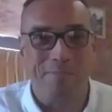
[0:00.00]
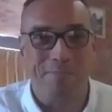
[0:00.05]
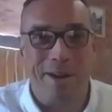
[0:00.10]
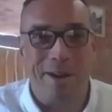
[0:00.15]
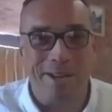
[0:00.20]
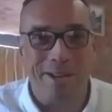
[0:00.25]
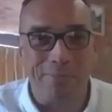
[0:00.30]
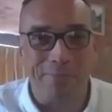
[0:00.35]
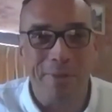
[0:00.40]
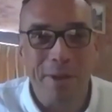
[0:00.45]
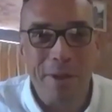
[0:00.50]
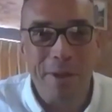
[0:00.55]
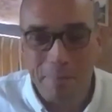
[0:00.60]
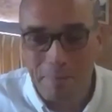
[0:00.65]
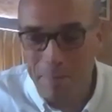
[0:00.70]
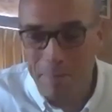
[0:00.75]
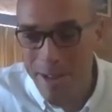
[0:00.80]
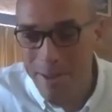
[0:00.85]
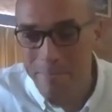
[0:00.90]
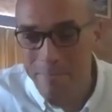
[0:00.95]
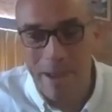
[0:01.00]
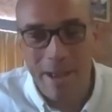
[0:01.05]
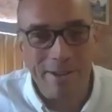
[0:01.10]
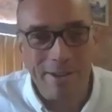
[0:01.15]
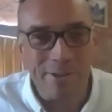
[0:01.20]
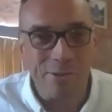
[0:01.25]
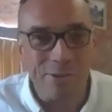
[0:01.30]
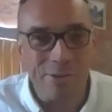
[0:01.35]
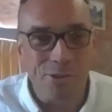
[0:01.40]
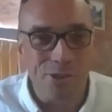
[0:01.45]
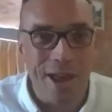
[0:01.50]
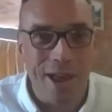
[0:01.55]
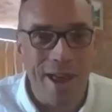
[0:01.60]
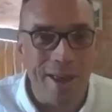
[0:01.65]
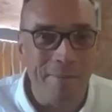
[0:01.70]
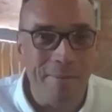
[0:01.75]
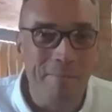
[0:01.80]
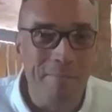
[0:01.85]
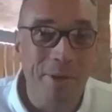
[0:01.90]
my, my bad and shame.